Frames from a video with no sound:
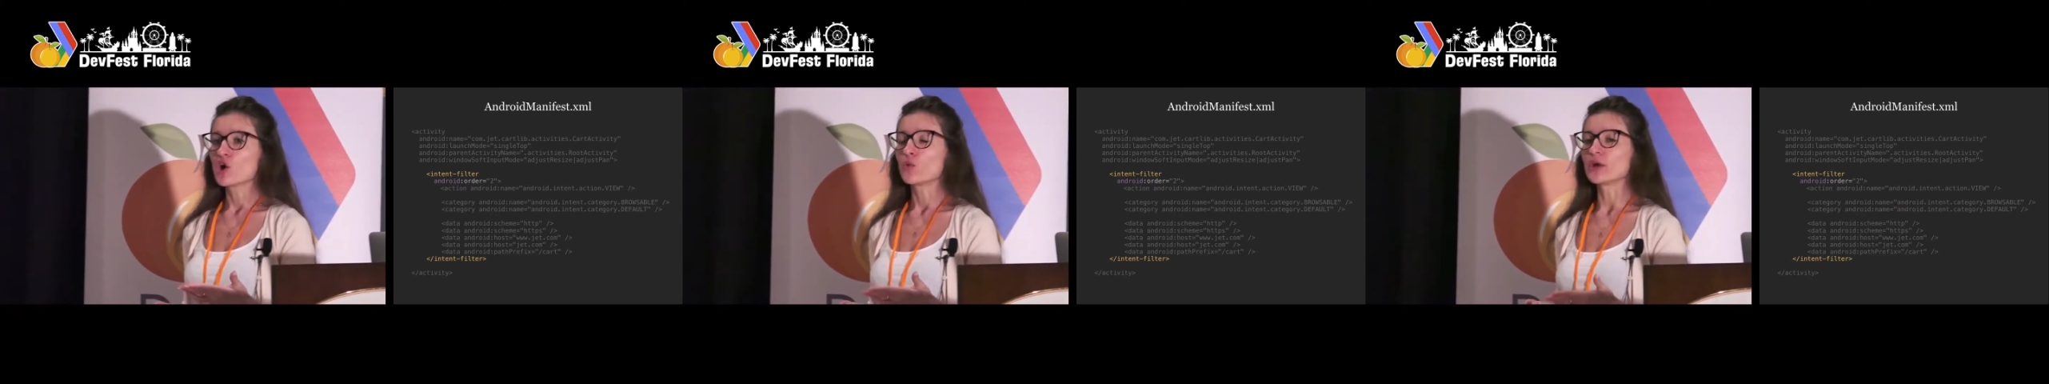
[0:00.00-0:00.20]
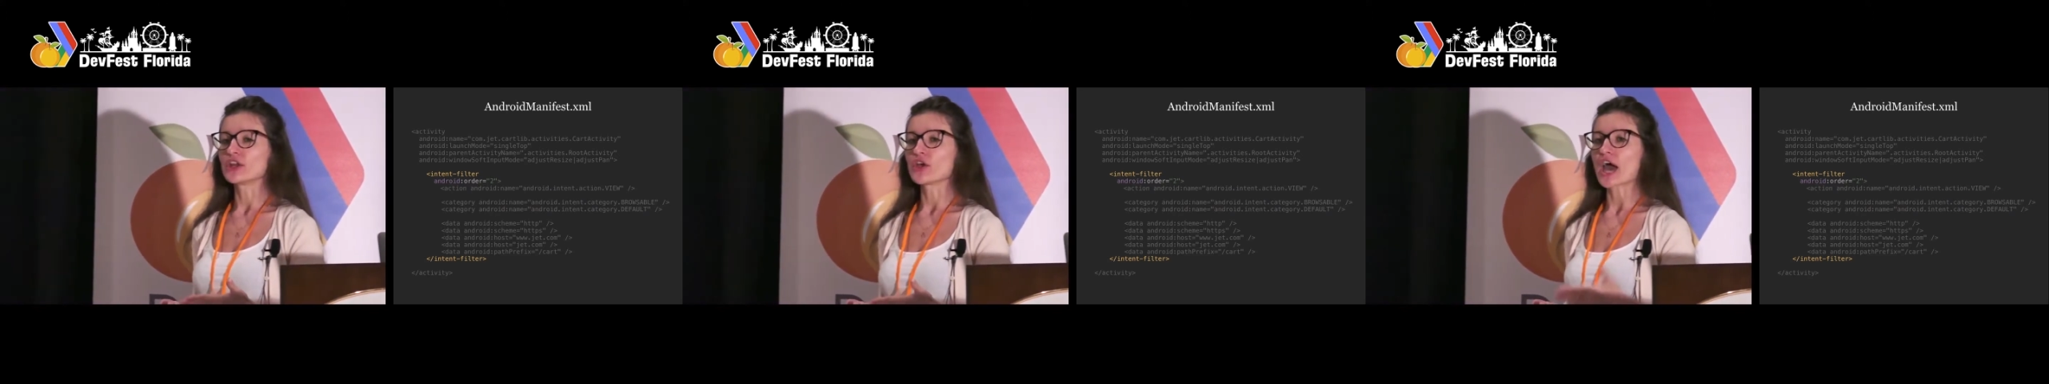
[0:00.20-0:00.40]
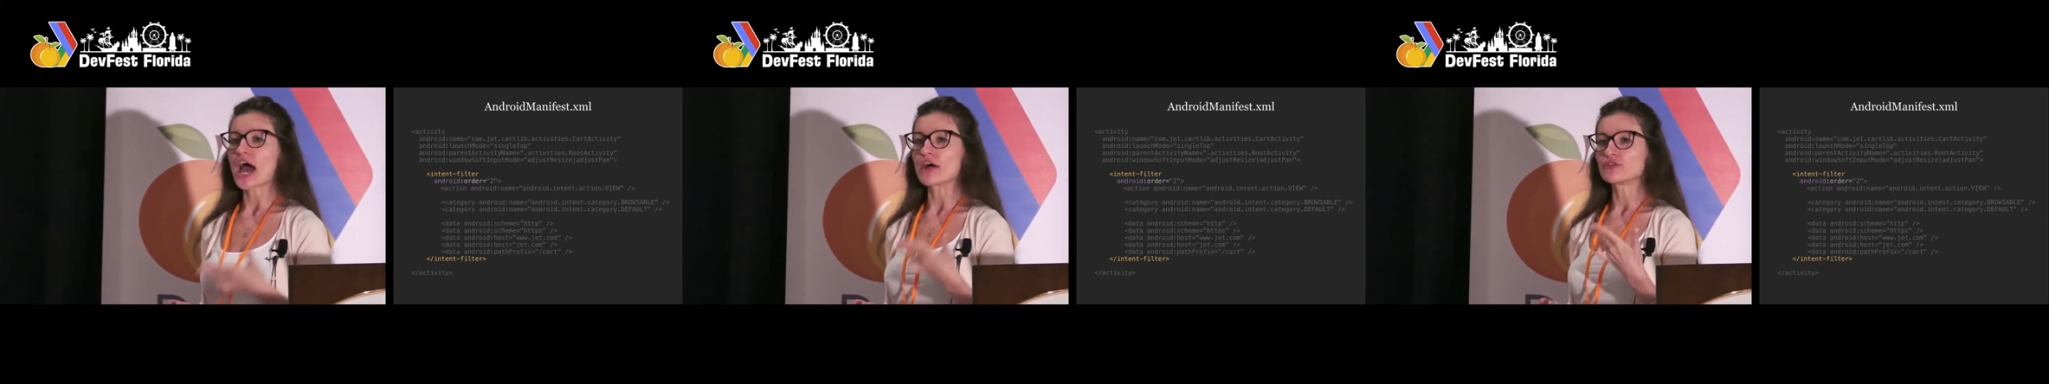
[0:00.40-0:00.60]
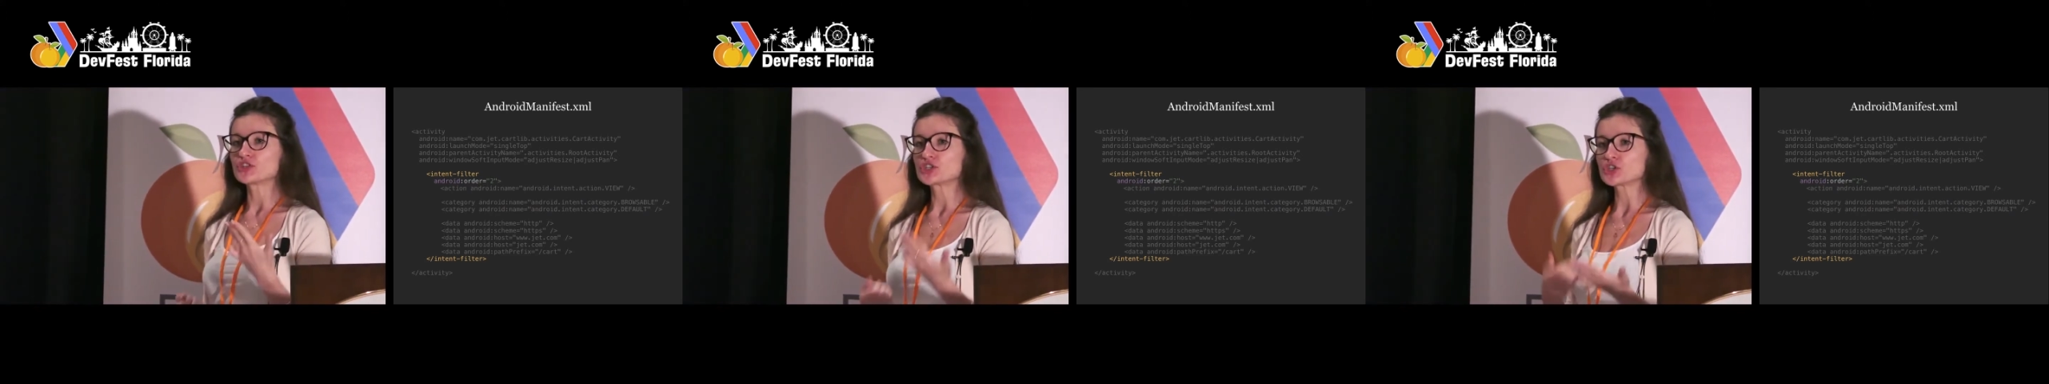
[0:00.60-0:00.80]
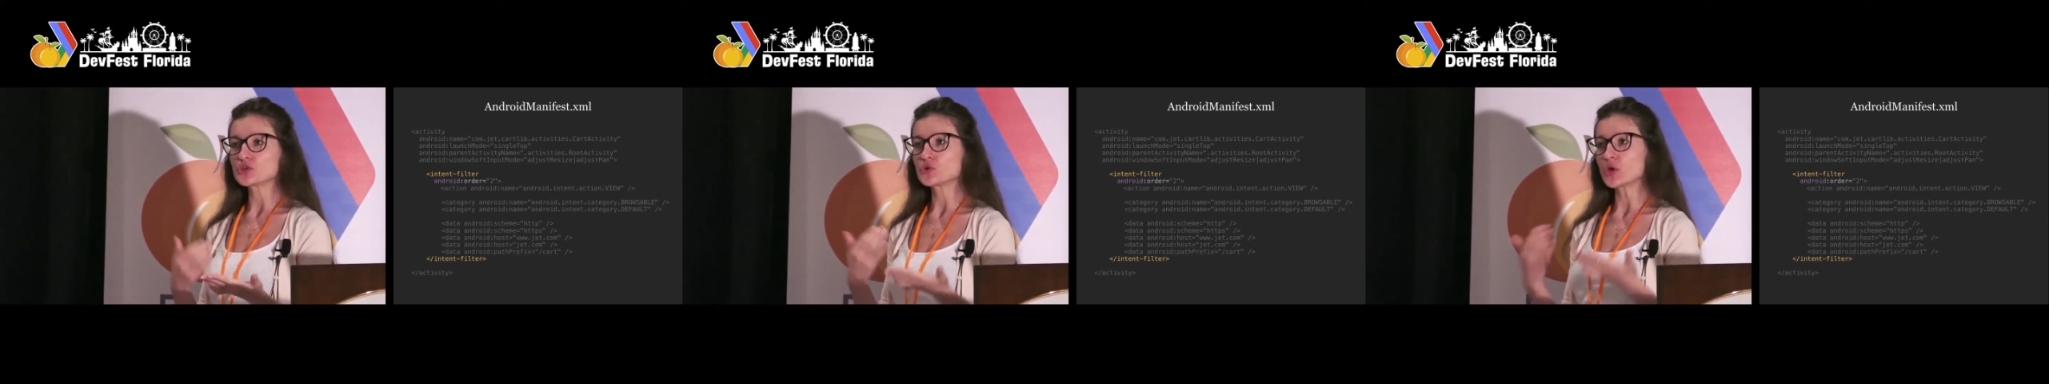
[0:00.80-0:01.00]
when you
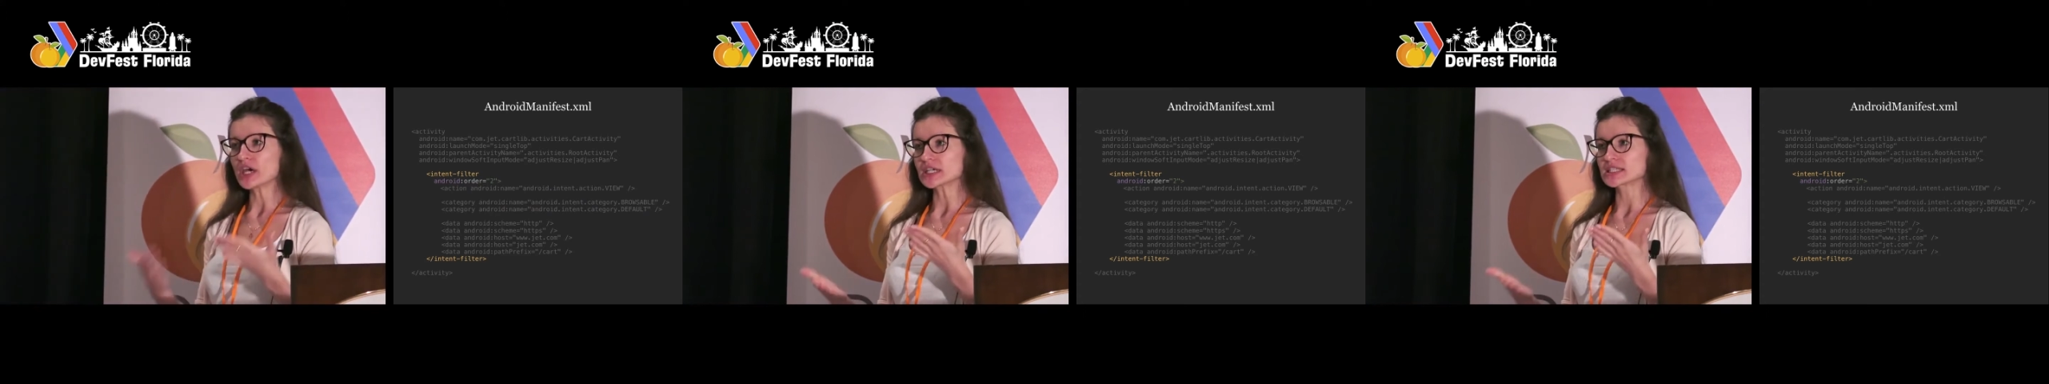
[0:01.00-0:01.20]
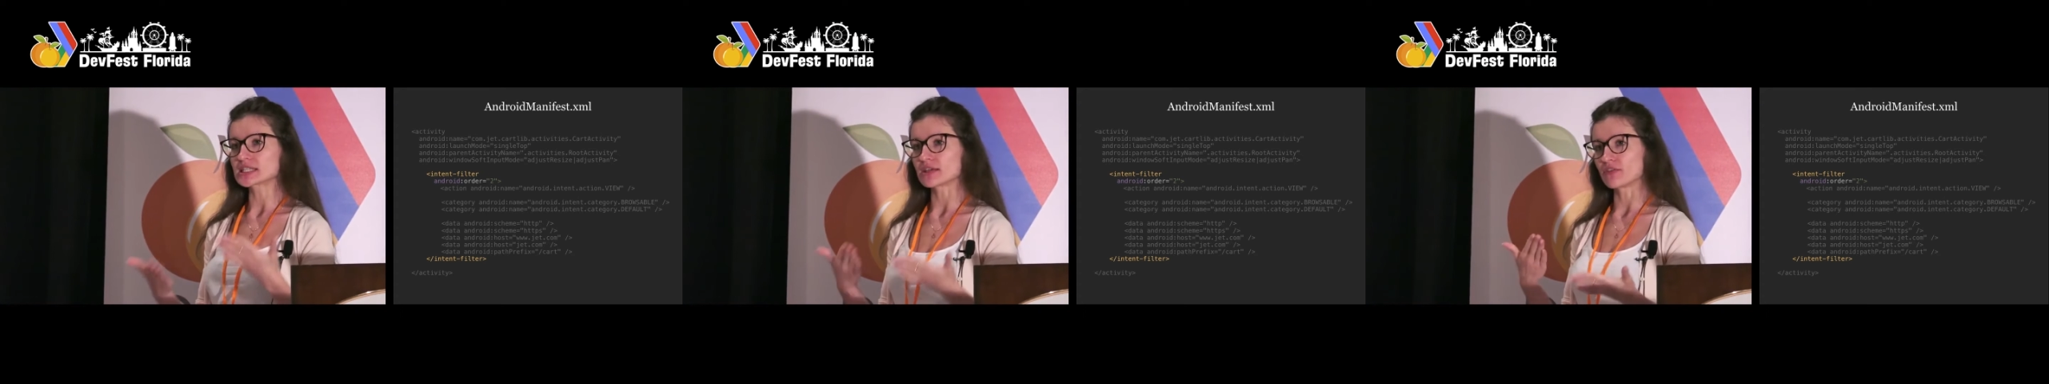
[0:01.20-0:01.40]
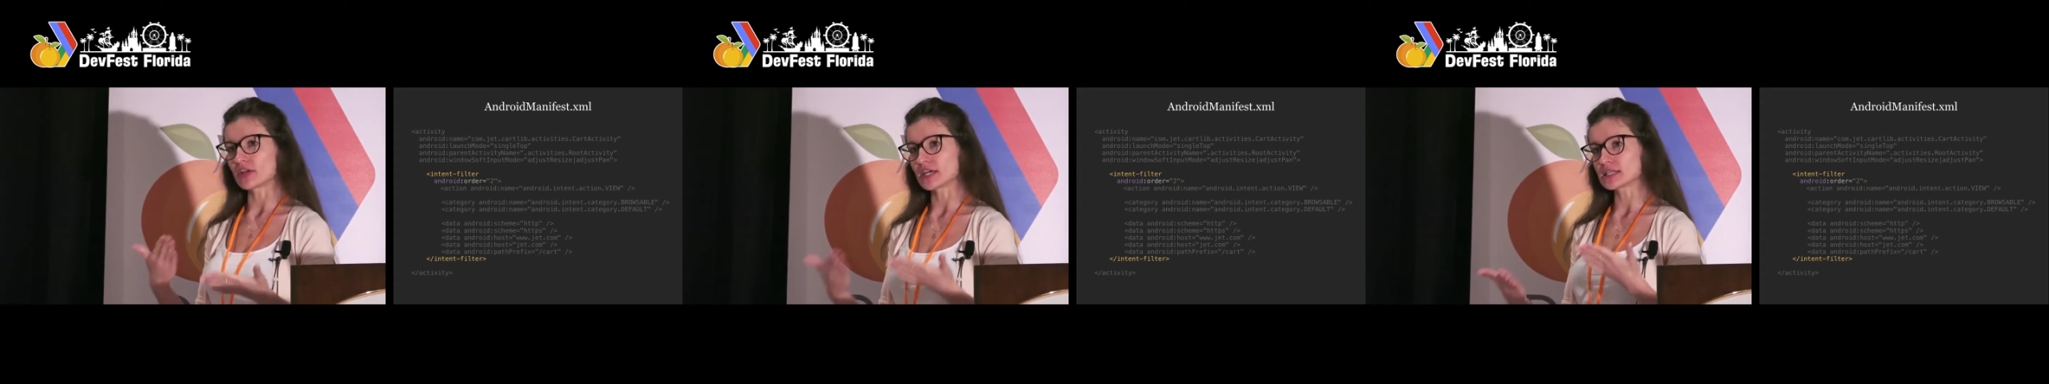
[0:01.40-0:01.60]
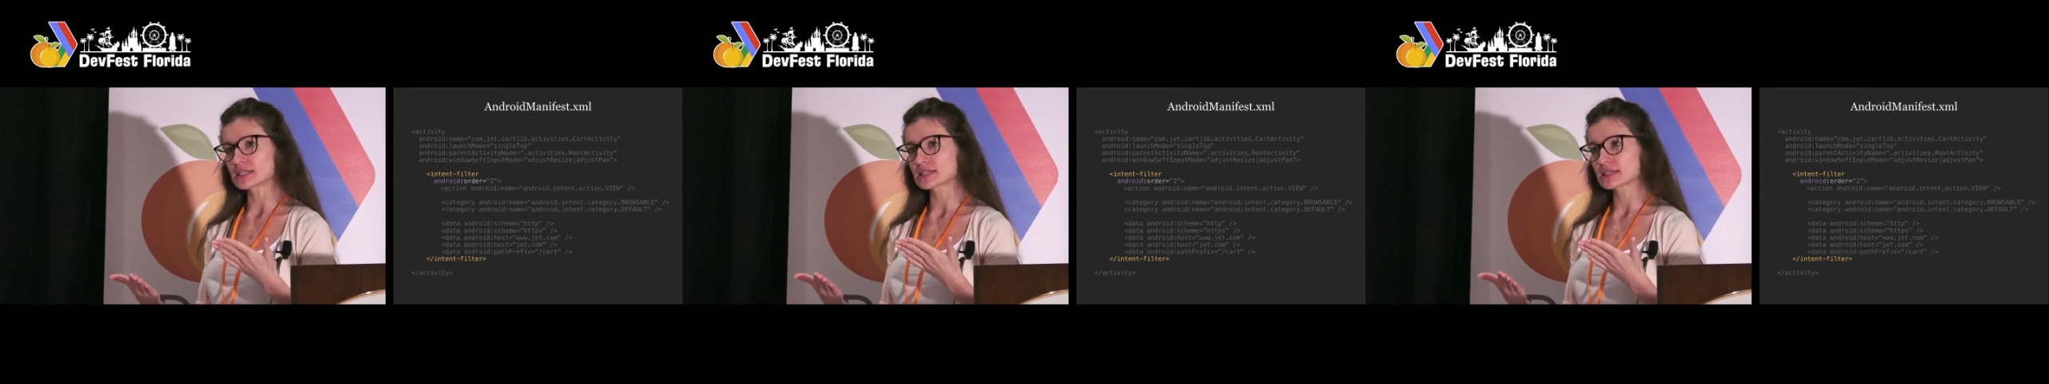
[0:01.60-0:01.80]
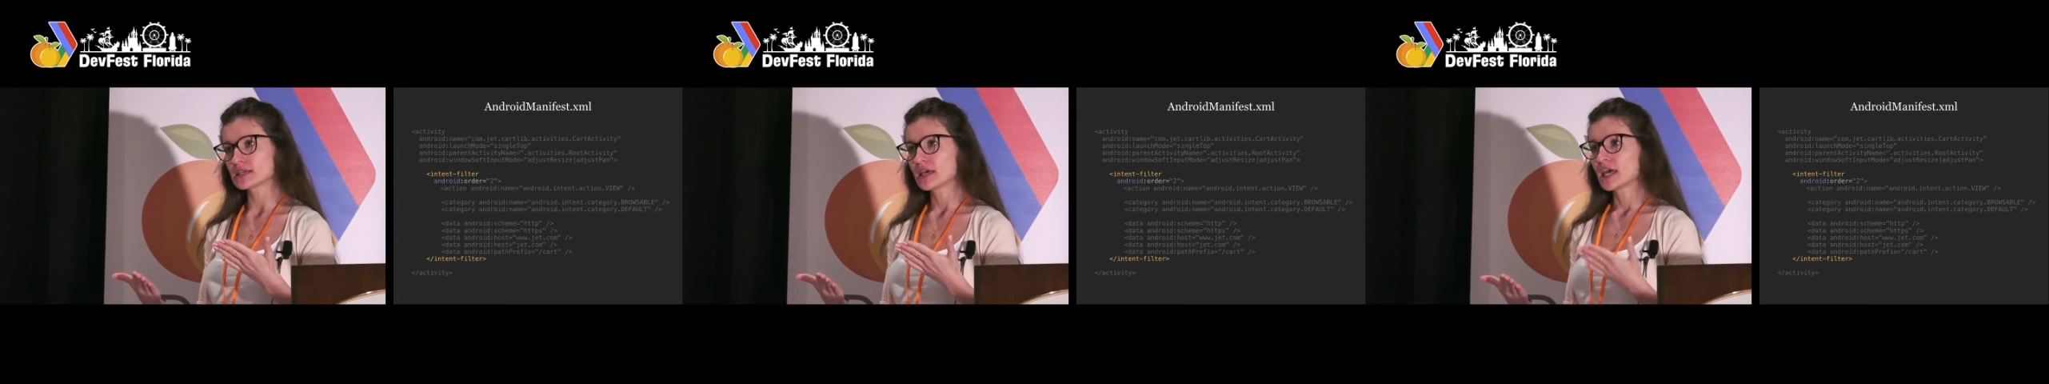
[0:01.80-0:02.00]
have two
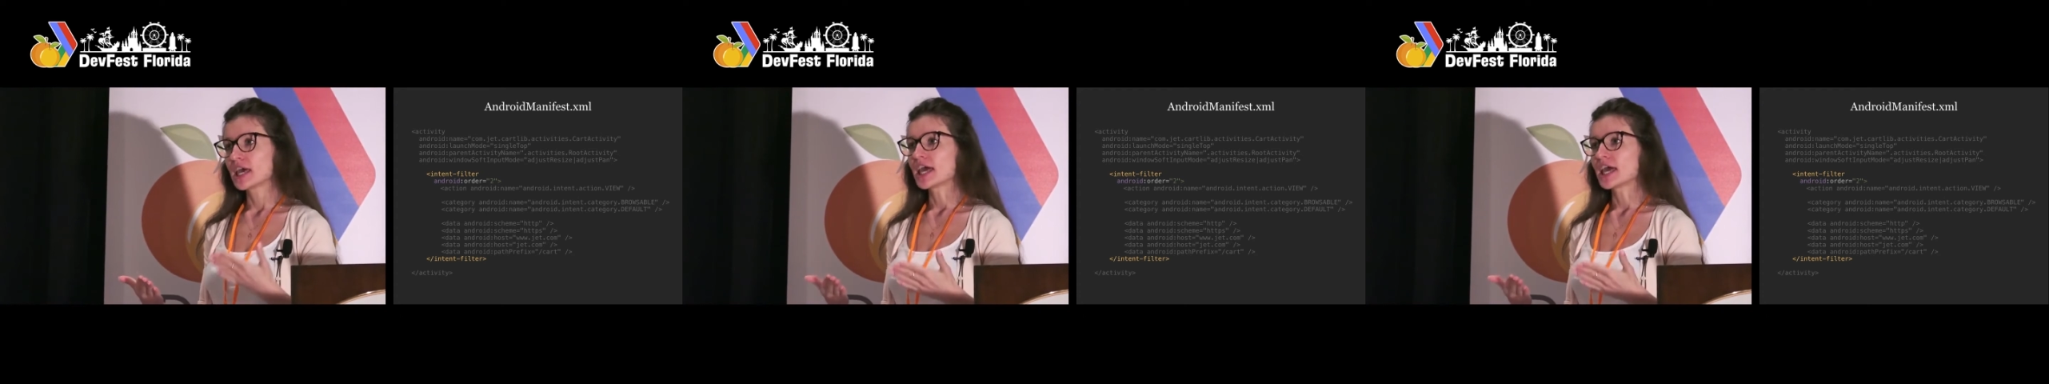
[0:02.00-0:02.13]
activities